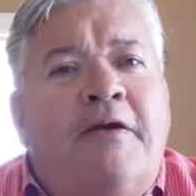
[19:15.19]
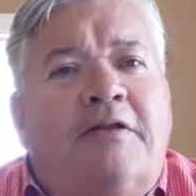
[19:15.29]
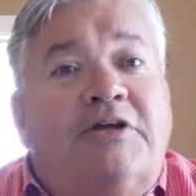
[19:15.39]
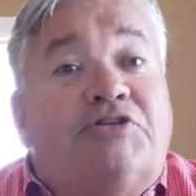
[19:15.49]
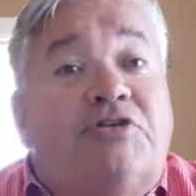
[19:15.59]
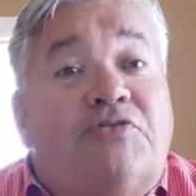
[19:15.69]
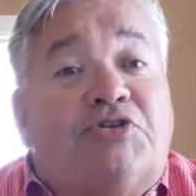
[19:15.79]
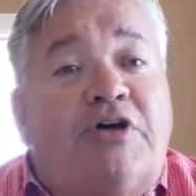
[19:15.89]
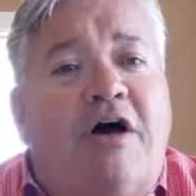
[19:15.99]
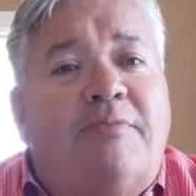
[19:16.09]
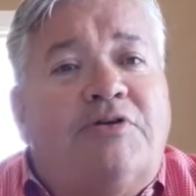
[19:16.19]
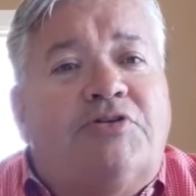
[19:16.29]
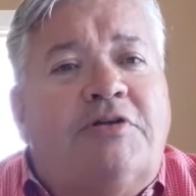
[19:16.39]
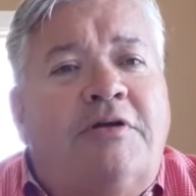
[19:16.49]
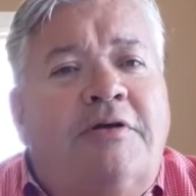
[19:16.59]
Listen to the
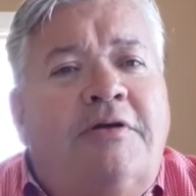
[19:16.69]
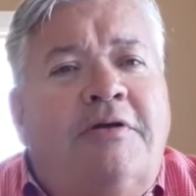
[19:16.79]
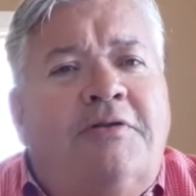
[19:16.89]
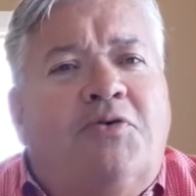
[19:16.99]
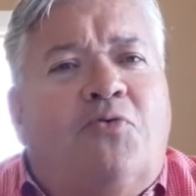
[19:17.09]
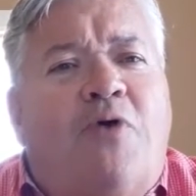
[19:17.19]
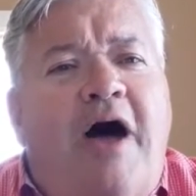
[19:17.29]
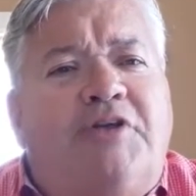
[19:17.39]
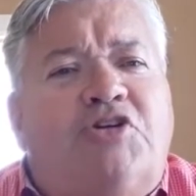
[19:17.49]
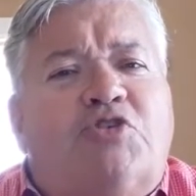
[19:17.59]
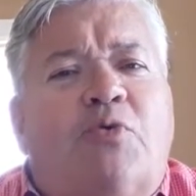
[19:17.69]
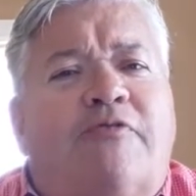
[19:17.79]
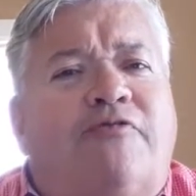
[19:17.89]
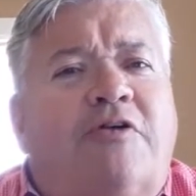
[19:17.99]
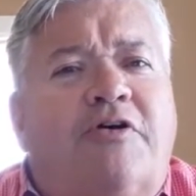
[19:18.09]
psalmist. The righteous will
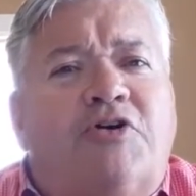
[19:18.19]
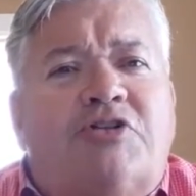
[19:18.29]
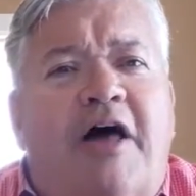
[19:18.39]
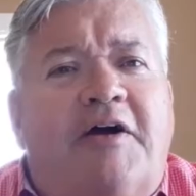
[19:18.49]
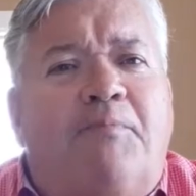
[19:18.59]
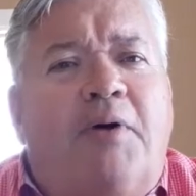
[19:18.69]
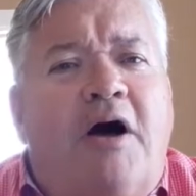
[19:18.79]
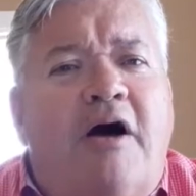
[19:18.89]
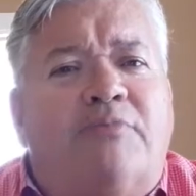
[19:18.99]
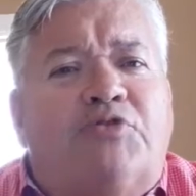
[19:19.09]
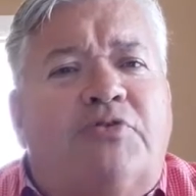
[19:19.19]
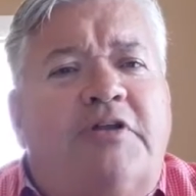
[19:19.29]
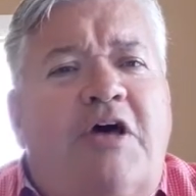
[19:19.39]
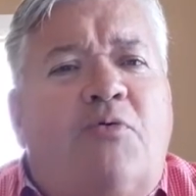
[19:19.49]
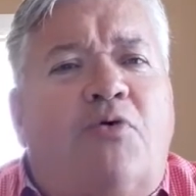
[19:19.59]
flourish like a palm tree.
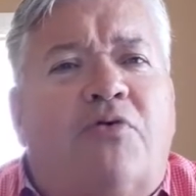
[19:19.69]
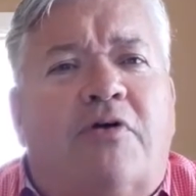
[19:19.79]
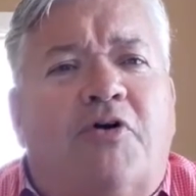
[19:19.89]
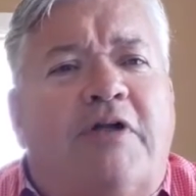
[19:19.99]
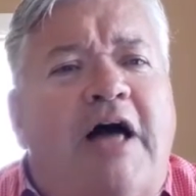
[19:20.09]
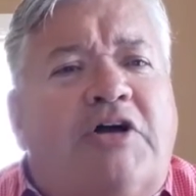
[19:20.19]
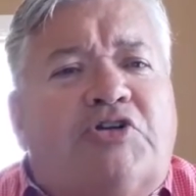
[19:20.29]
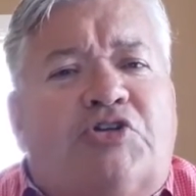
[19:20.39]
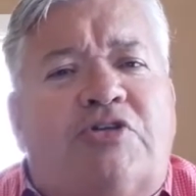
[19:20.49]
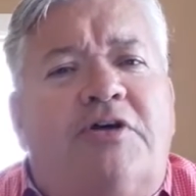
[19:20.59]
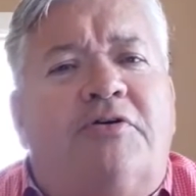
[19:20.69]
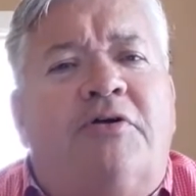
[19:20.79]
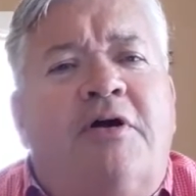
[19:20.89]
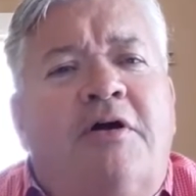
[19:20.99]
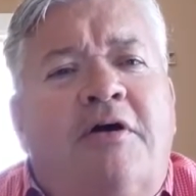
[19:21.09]
They will grow like a
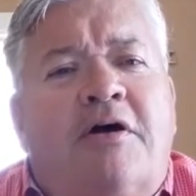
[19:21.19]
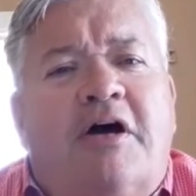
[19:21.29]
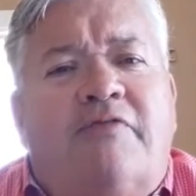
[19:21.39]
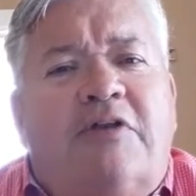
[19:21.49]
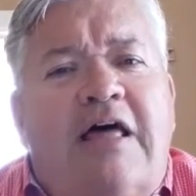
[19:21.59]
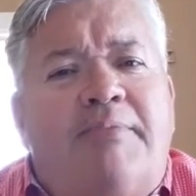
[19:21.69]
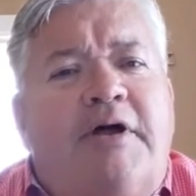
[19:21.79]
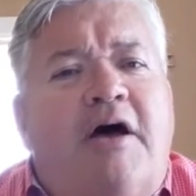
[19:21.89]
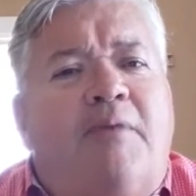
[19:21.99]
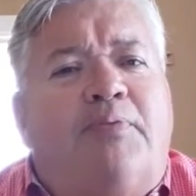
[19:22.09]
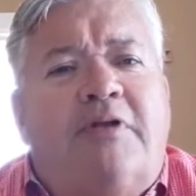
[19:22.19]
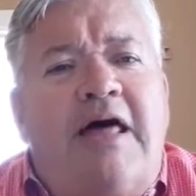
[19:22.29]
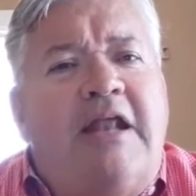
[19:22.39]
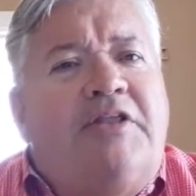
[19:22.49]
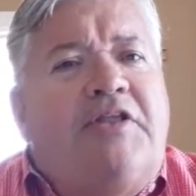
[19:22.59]
cedar of Lebanon,
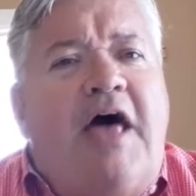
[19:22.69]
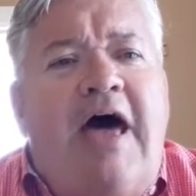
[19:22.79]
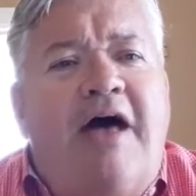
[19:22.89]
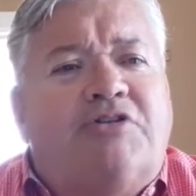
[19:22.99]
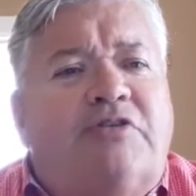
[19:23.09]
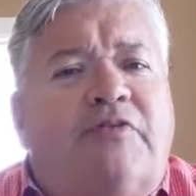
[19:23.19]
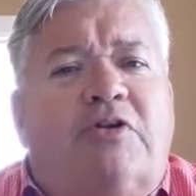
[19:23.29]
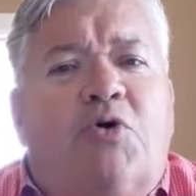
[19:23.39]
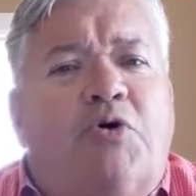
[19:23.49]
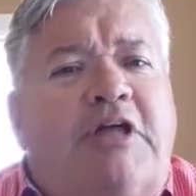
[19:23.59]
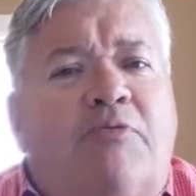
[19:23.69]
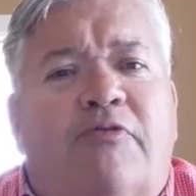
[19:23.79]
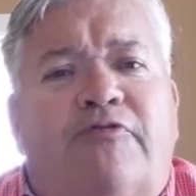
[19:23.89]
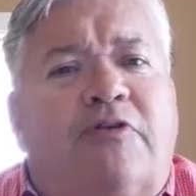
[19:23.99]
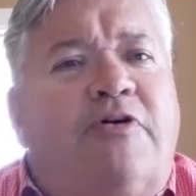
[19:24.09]
planted in the house of the Lord. They
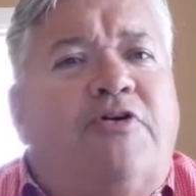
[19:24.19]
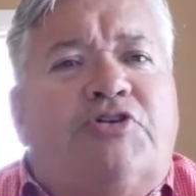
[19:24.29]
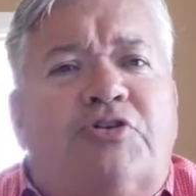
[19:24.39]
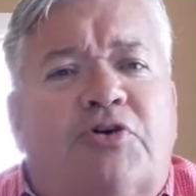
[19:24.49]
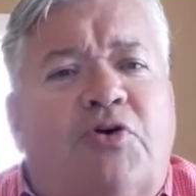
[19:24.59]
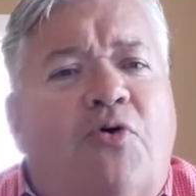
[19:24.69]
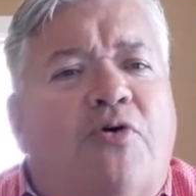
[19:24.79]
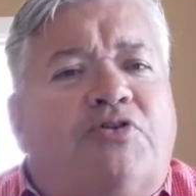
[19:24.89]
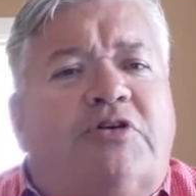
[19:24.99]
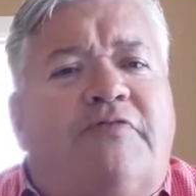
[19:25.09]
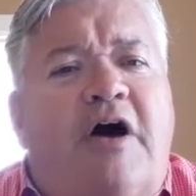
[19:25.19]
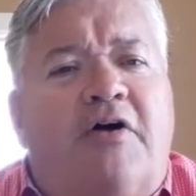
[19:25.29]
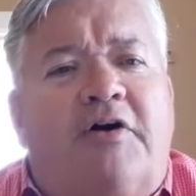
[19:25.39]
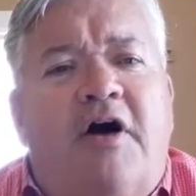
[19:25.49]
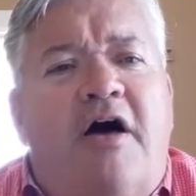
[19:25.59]
will flourish in the courts of
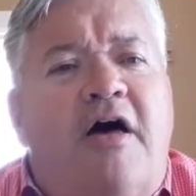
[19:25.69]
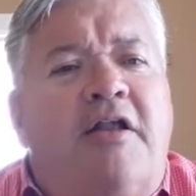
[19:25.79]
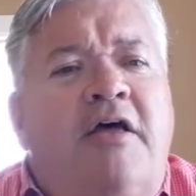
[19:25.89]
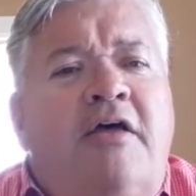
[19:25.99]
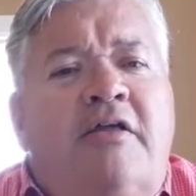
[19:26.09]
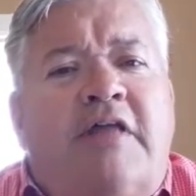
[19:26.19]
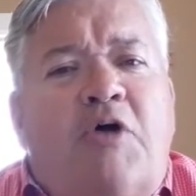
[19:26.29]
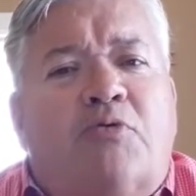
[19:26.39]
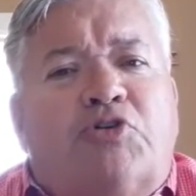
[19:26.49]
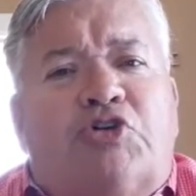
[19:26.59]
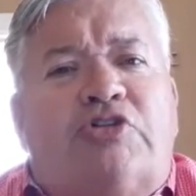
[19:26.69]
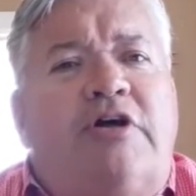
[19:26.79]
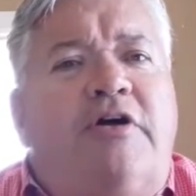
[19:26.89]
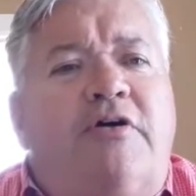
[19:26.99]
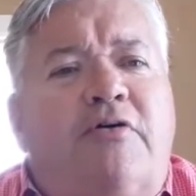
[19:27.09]
our God. They will
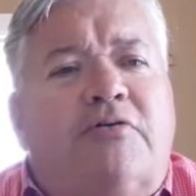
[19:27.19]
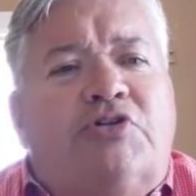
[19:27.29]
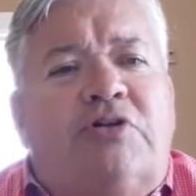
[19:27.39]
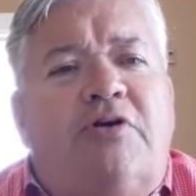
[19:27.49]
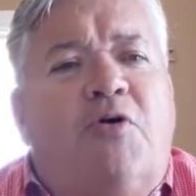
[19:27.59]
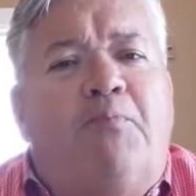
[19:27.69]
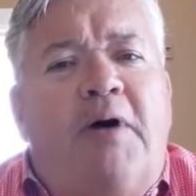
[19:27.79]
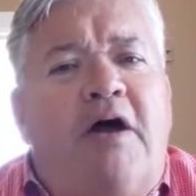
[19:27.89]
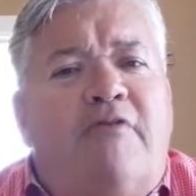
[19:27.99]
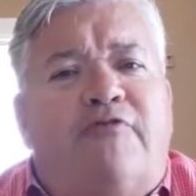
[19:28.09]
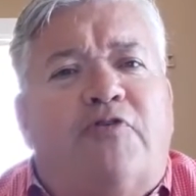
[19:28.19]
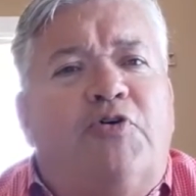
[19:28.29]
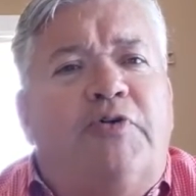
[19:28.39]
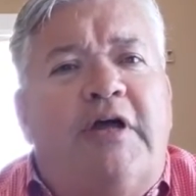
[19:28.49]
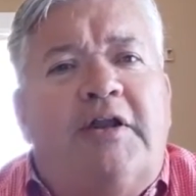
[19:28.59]
still, still bear
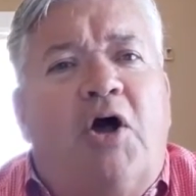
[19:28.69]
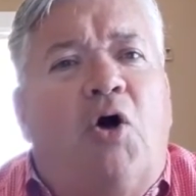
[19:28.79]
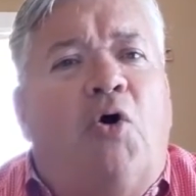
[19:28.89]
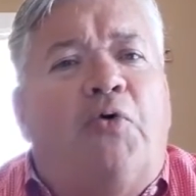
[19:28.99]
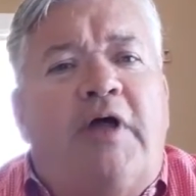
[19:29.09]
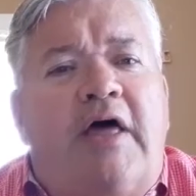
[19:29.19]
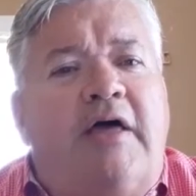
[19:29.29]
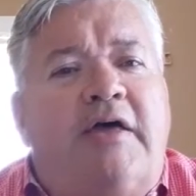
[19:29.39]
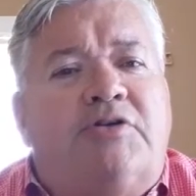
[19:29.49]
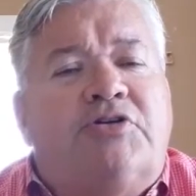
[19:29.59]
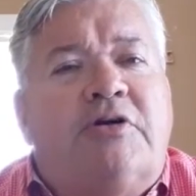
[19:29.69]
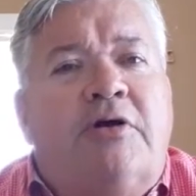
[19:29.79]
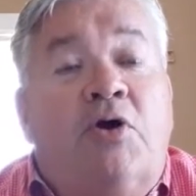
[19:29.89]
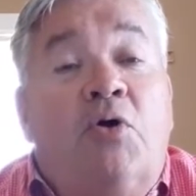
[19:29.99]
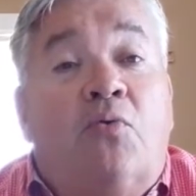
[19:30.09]
fruit in old age.
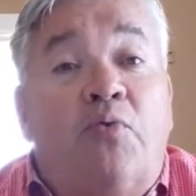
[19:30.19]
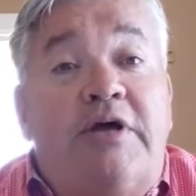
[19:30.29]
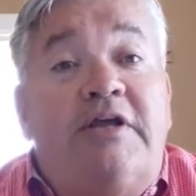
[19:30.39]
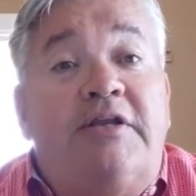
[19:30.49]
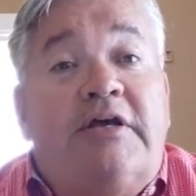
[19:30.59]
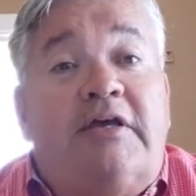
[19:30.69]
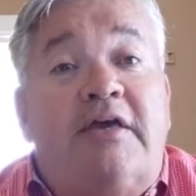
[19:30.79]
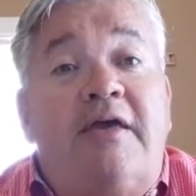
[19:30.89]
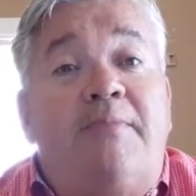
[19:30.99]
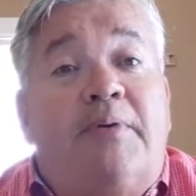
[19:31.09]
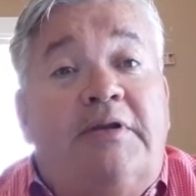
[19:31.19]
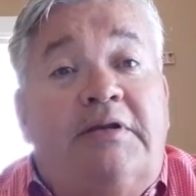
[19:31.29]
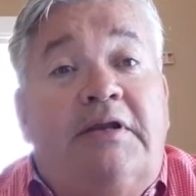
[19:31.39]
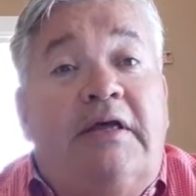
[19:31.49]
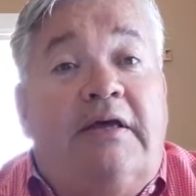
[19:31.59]
We need to keep
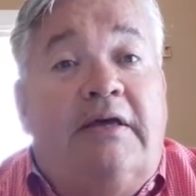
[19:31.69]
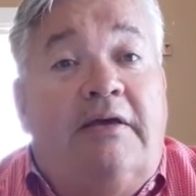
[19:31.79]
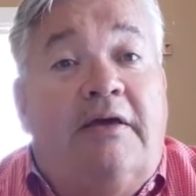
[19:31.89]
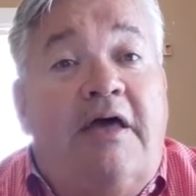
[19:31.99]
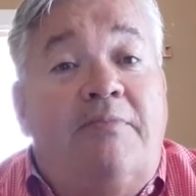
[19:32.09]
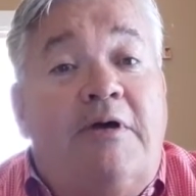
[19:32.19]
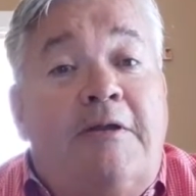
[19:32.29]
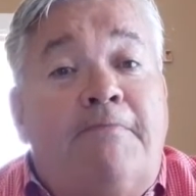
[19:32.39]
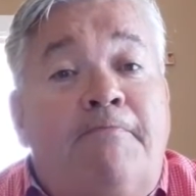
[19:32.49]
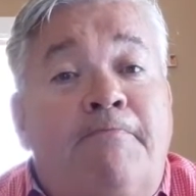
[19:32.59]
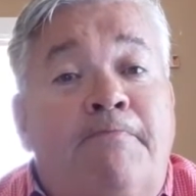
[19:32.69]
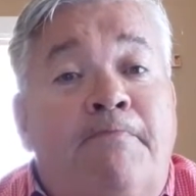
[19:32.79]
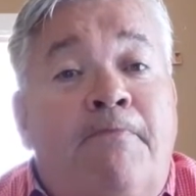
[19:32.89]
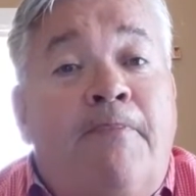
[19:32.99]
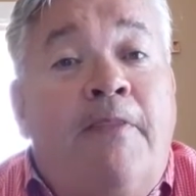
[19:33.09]
digging. Amen.
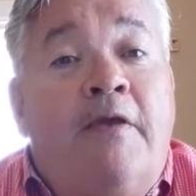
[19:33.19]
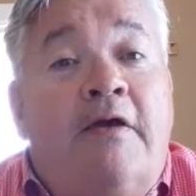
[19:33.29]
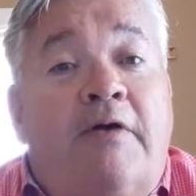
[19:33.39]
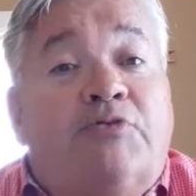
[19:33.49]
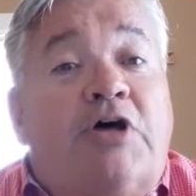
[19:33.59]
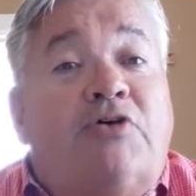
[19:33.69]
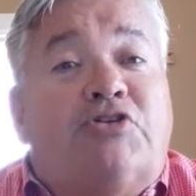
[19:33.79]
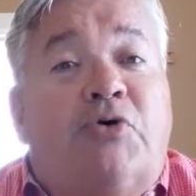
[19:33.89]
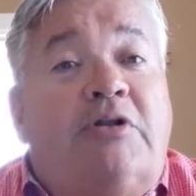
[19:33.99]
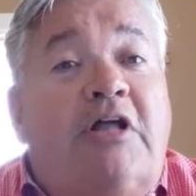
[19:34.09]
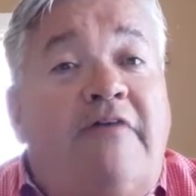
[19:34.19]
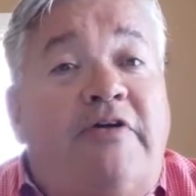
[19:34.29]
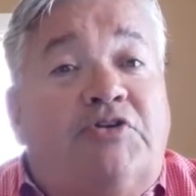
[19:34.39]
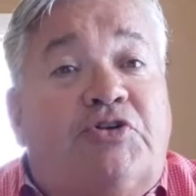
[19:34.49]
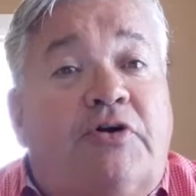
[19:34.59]
It was also a
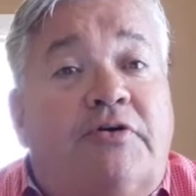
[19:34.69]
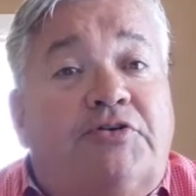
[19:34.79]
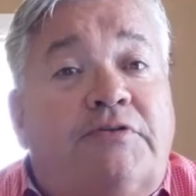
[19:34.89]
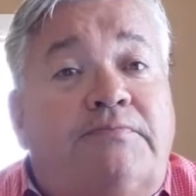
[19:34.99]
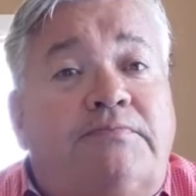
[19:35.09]
loving church.